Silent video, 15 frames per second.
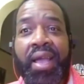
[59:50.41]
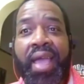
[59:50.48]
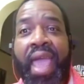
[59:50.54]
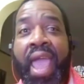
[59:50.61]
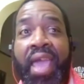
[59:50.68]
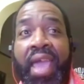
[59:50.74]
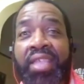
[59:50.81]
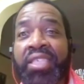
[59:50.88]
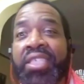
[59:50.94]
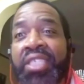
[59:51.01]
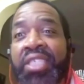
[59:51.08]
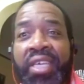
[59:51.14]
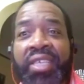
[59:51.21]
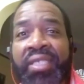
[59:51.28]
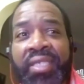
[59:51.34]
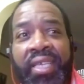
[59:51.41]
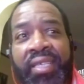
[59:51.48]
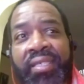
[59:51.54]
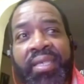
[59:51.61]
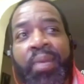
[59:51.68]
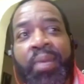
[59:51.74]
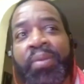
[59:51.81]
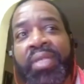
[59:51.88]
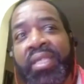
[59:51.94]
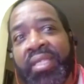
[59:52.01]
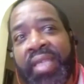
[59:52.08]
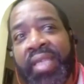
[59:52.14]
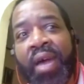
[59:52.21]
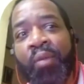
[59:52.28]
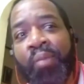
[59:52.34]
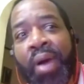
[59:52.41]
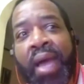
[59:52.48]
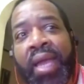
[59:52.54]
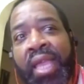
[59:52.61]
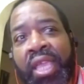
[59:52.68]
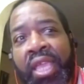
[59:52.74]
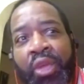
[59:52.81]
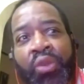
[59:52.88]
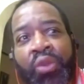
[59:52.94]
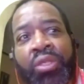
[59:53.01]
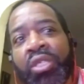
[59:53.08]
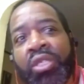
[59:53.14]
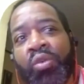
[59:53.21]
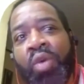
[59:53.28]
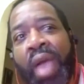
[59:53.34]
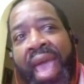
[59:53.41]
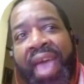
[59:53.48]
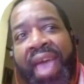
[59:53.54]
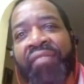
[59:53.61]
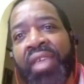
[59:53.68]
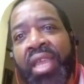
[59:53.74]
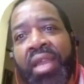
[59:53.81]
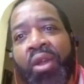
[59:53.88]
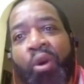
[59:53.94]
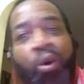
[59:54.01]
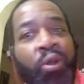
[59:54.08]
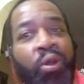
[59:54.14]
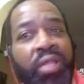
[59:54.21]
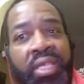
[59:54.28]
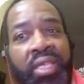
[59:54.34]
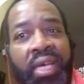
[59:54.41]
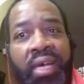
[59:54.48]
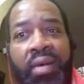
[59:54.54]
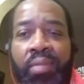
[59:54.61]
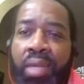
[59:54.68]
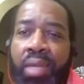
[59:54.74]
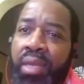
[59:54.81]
And it's just a substance that our body used to have in it all the time,